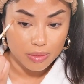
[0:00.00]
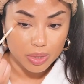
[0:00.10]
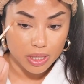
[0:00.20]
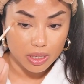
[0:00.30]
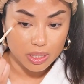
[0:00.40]

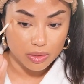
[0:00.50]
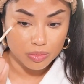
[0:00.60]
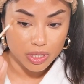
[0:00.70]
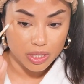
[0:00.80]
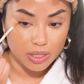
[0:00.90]
because
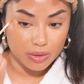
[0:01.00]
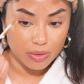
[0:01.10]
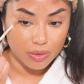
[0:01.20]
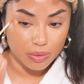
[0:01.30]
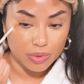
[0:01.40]

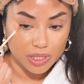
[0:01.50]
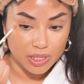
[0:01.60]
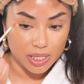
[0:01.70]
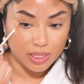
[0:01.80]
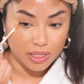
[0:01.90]
we we
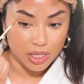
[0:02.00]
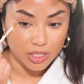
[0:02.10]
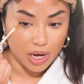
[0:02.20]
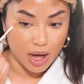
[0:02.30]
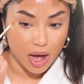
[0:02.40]
set
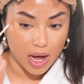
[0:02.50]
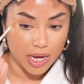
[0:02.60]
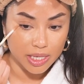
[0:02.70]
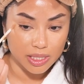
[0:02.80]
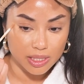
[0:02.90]
such a
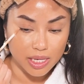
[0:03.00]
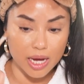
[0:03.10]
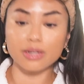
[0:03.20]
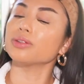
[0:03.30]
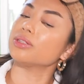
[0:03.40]
high
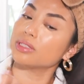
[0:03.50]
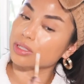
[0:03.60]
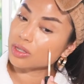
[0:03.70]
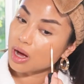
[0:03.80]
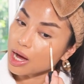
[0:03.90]
standard,
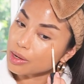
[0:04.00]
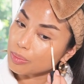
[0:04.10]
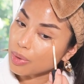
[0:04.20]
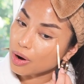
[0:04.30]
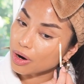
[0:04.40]
such a high
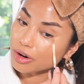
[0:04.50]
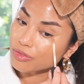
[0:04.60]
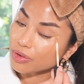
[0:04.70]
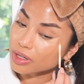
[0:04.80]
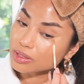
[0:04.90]
bar
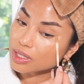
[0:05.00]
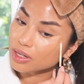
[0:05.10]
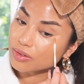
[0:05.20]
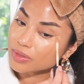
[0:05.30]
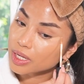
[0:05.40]
for
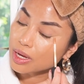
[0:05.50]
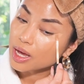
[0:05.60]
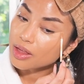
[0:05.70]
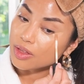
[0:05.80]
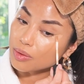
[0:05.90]
ourselves
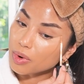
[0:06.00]
that